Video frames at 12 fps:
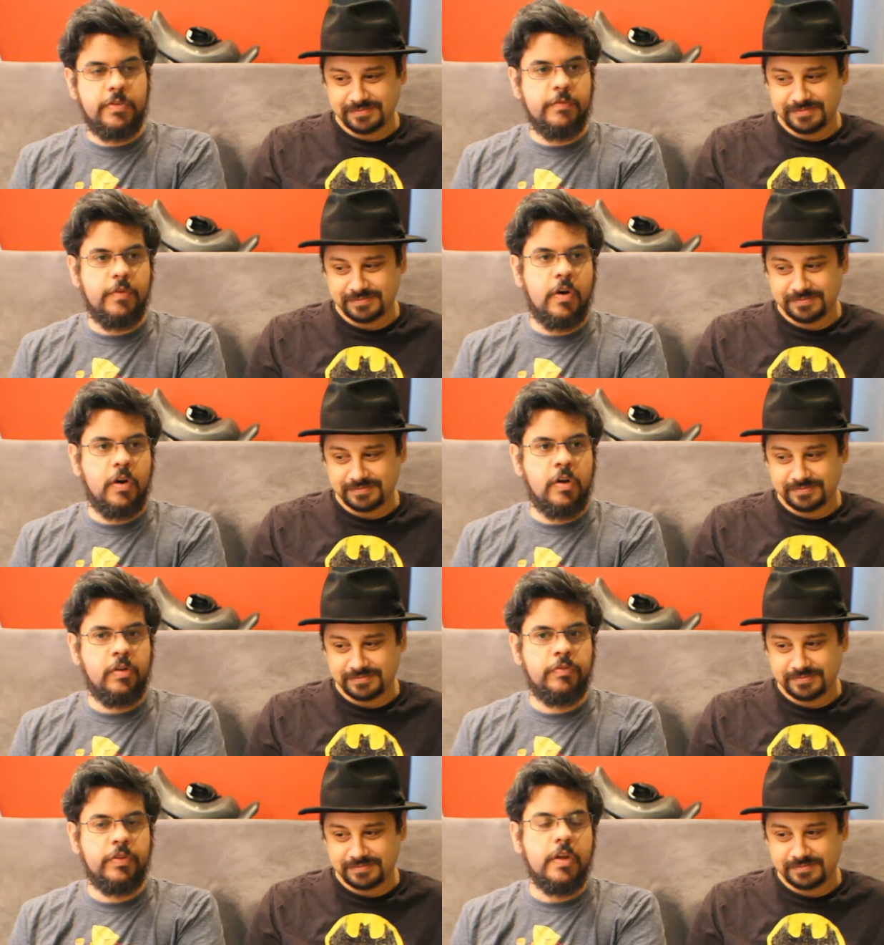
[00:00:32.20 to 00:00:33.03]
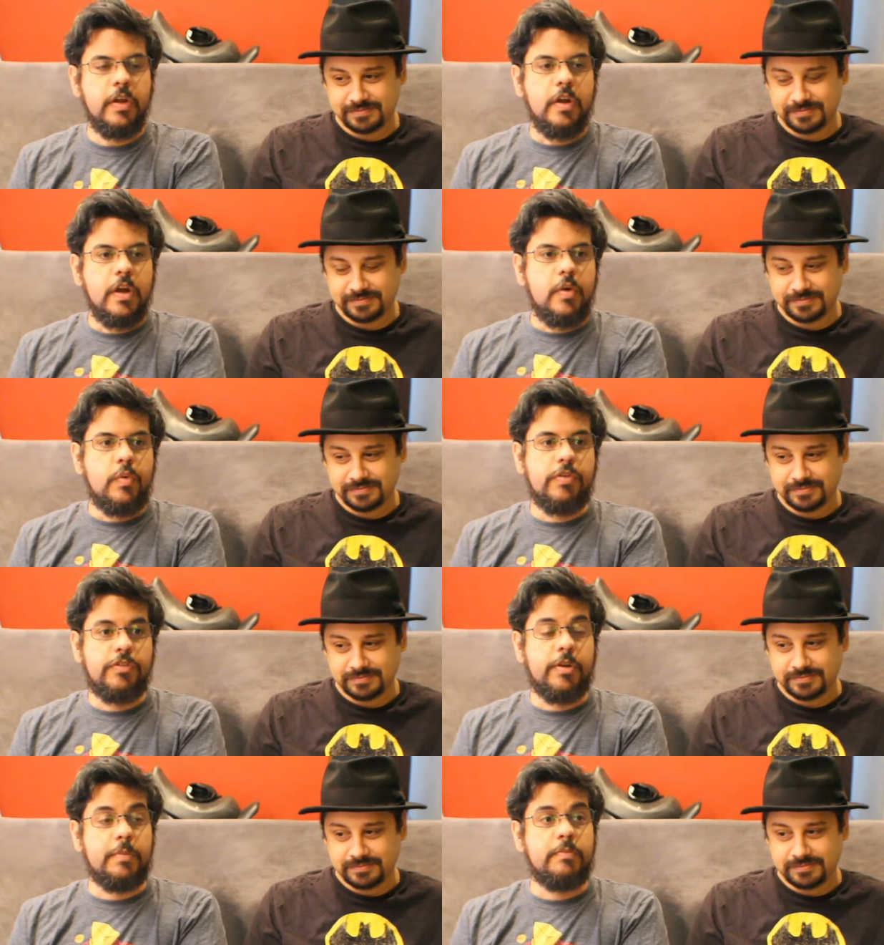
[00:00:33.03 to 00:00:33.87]
Speaker 1: involved with
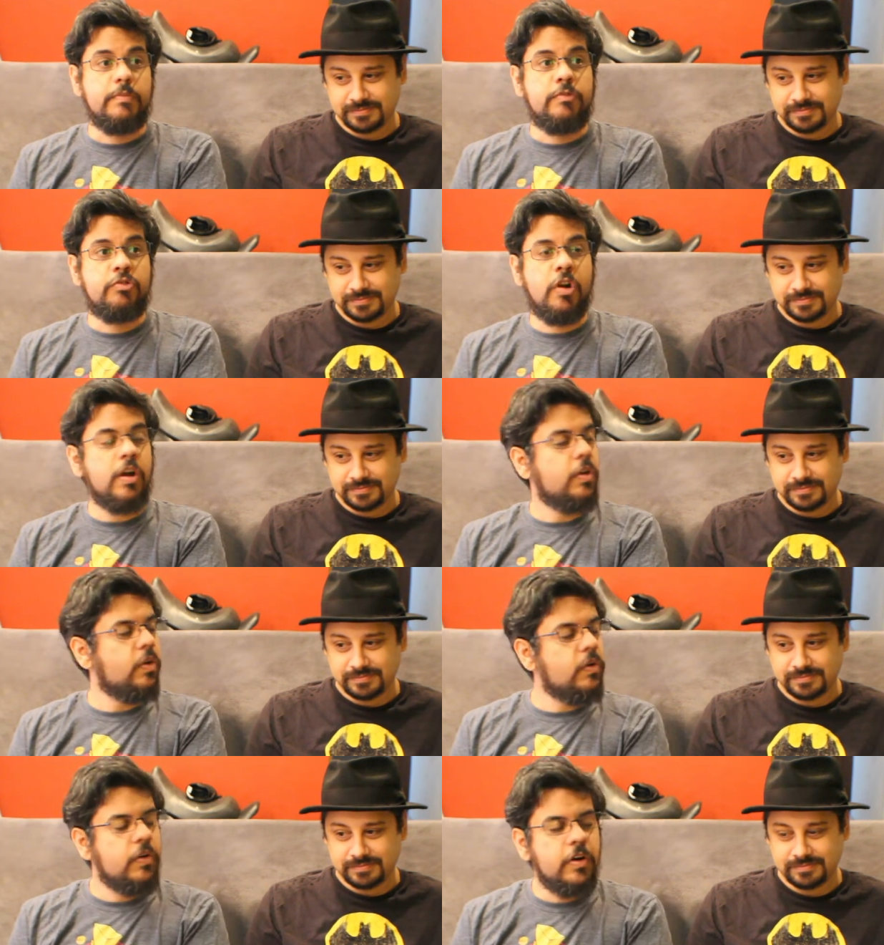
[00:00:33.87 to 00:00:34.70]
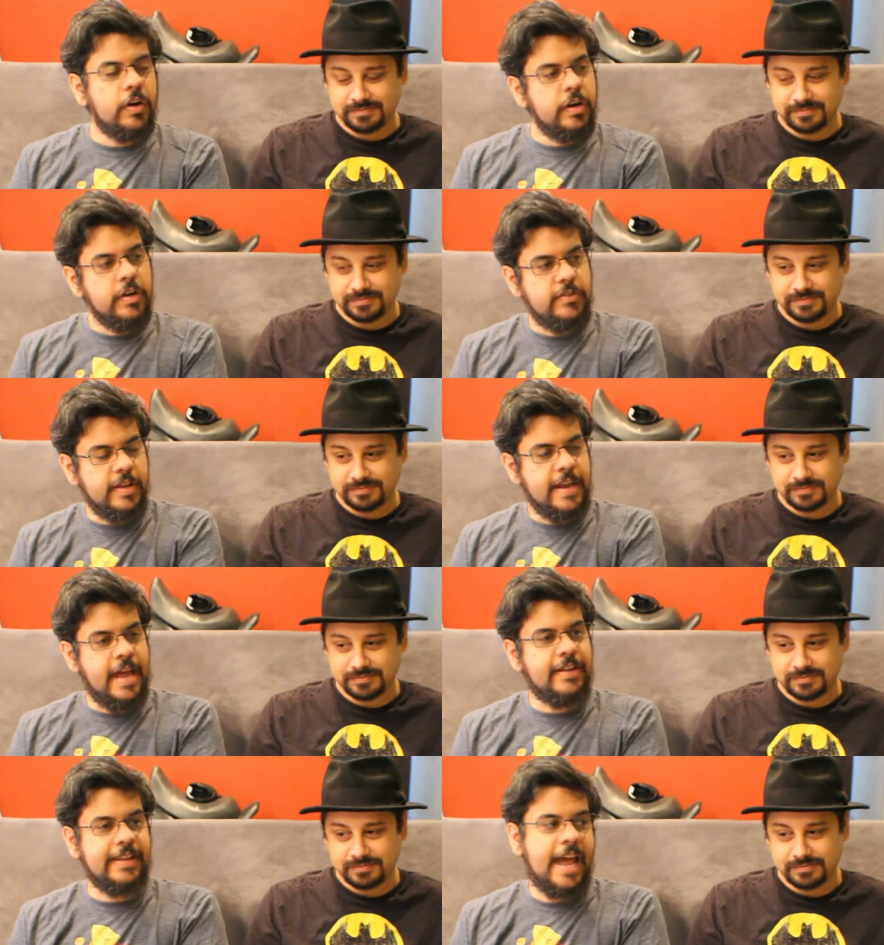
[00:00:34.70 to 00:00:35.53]
some drug lords, and
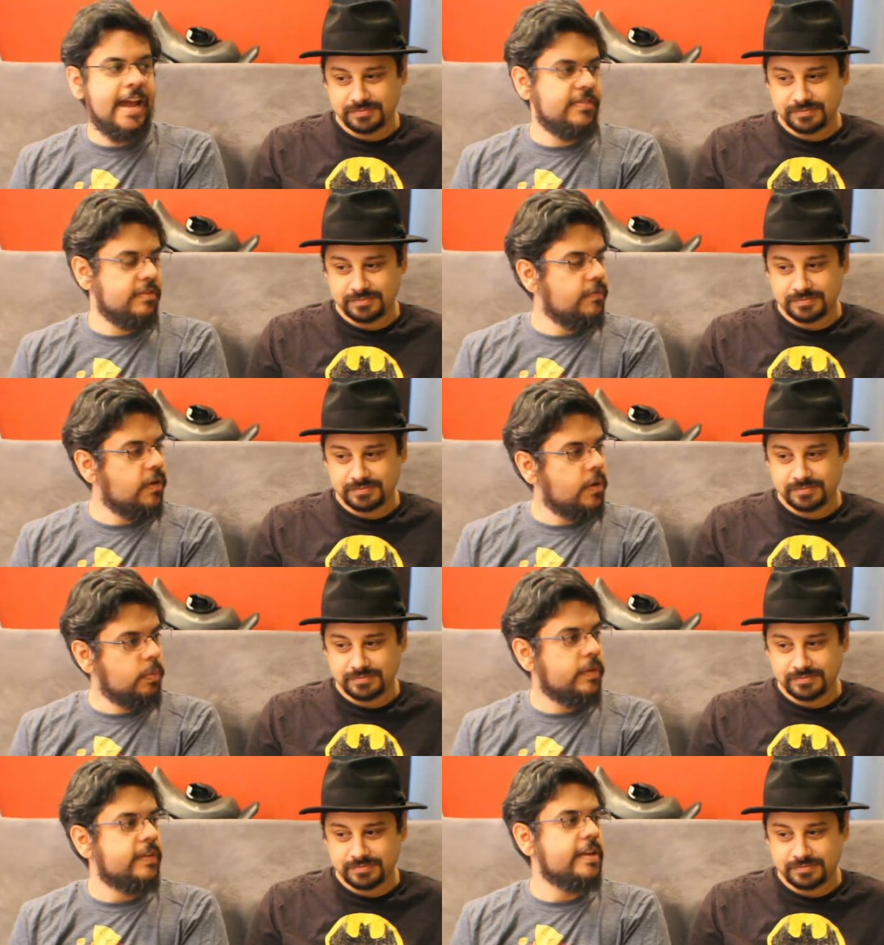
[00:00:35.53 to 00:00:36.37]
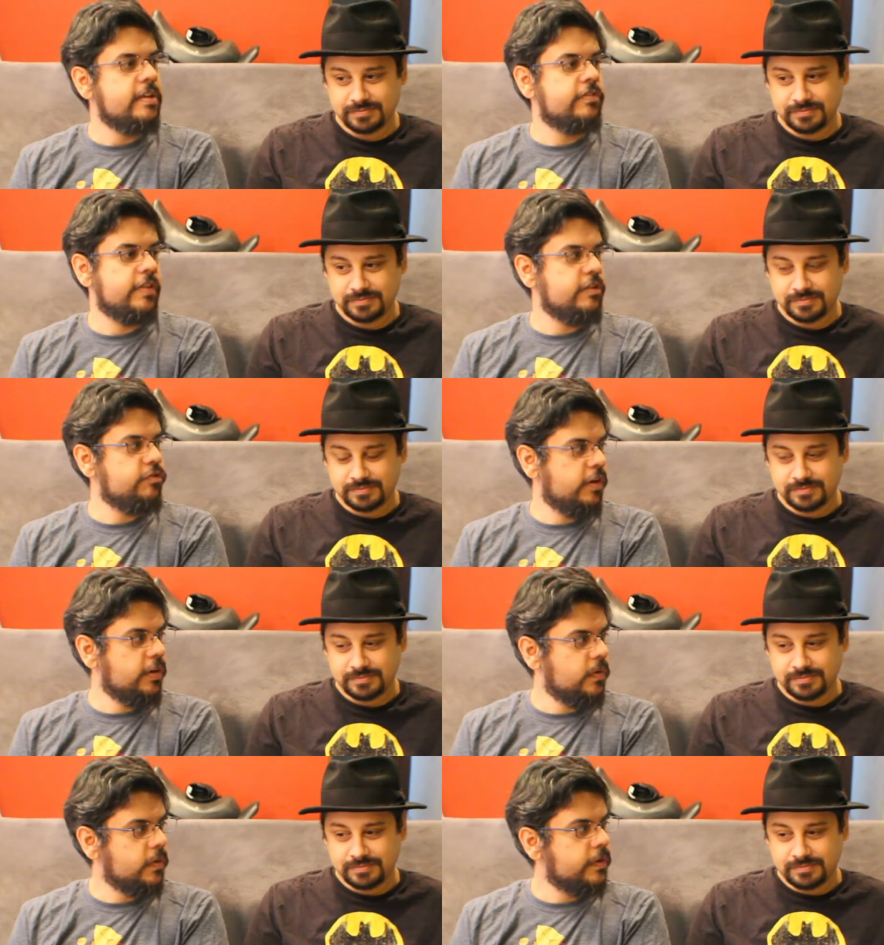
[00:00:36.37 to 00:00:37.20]
now the guy's involved with the said drug
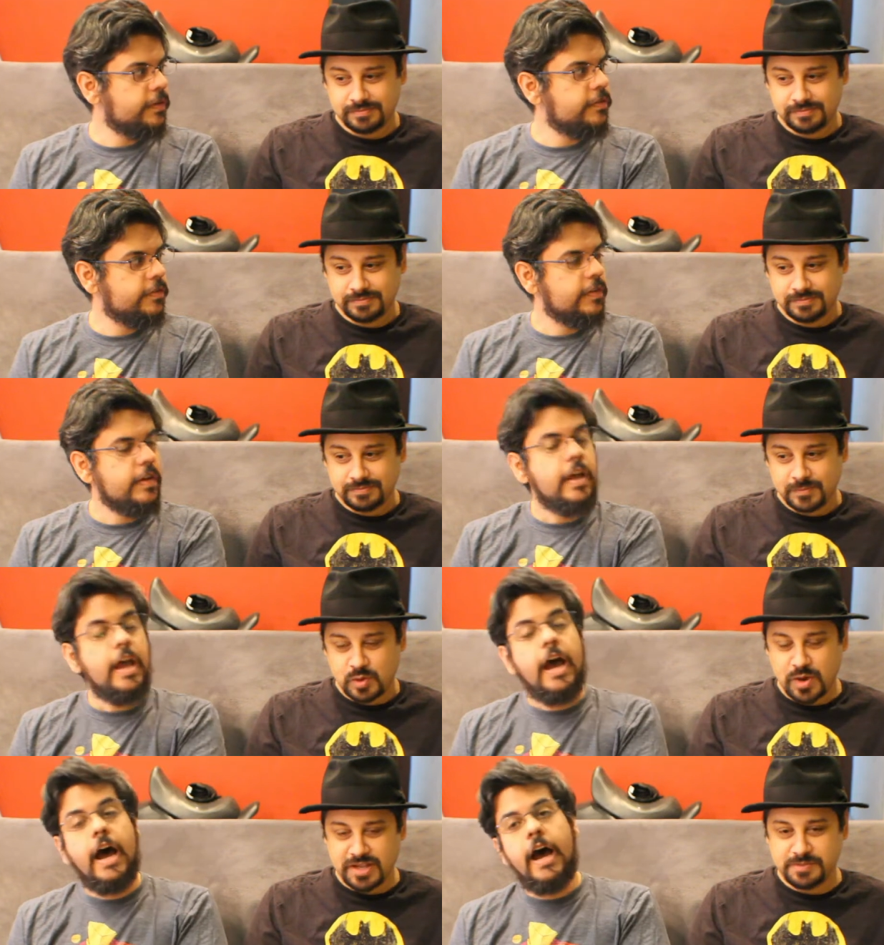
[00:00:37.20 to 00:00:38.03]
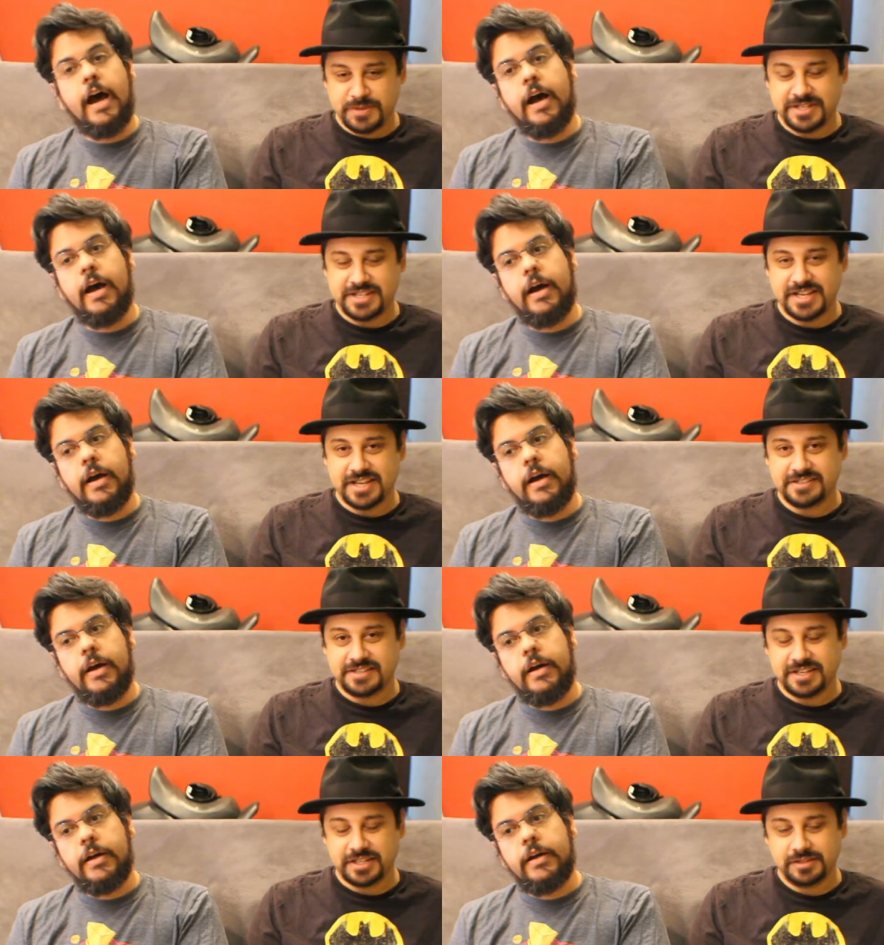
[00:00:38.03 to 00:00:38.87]
lords. Who has
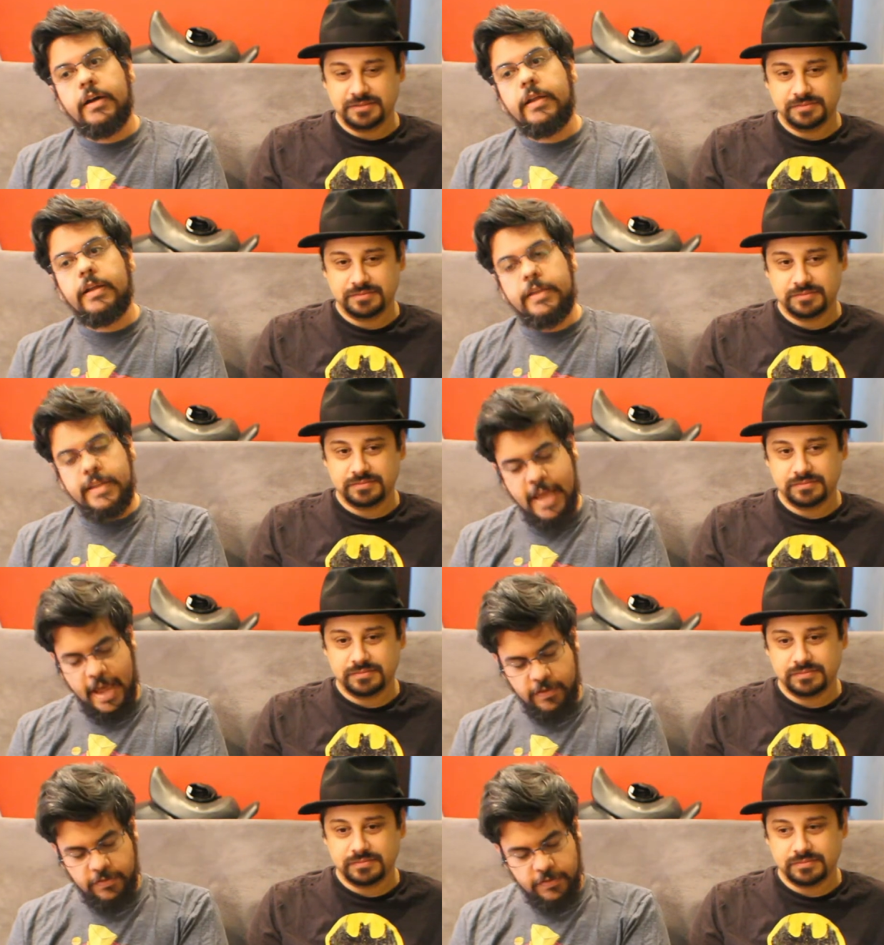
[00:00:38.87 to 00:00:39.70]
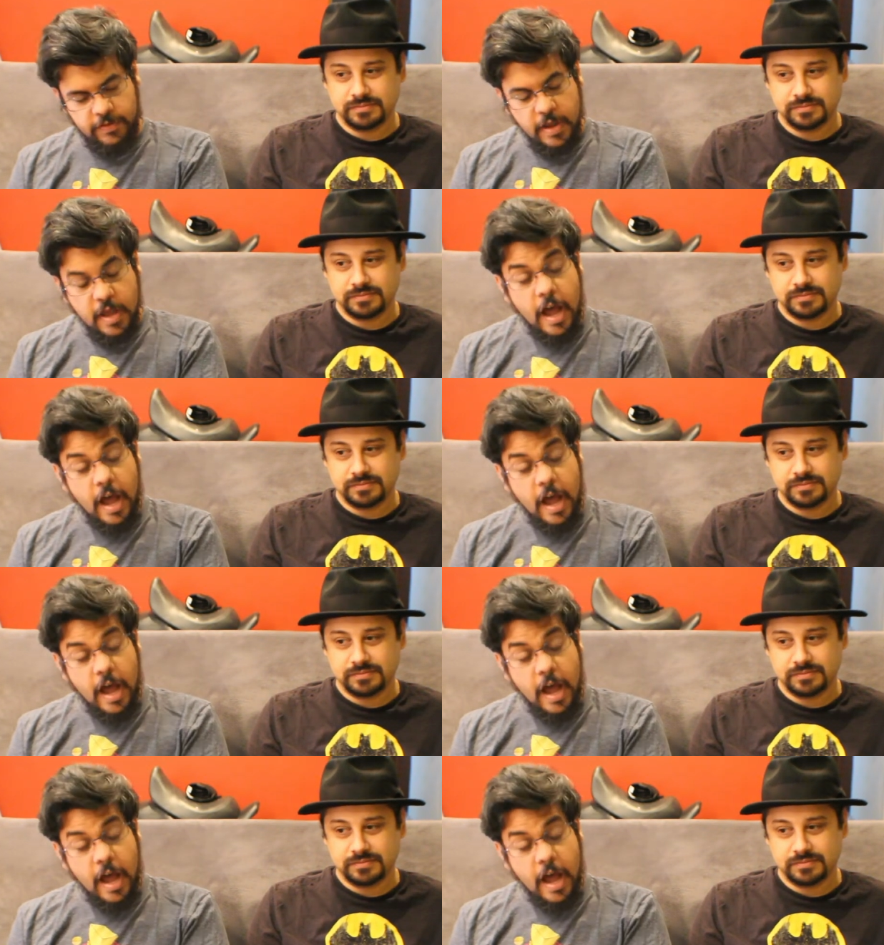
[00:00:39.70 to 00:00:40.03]
PTSD. Yes.